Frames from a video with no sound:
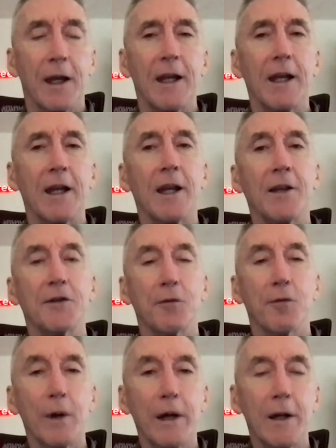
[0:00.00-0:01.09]
it is
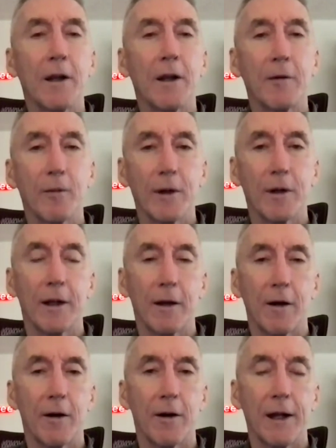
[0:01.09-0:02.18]
really, really
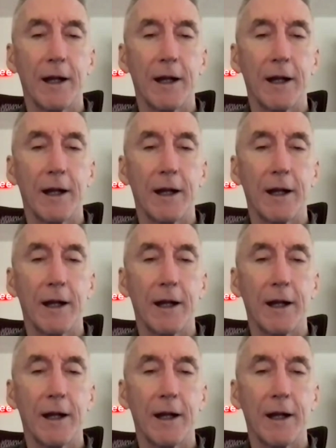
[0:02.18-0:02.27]
hard.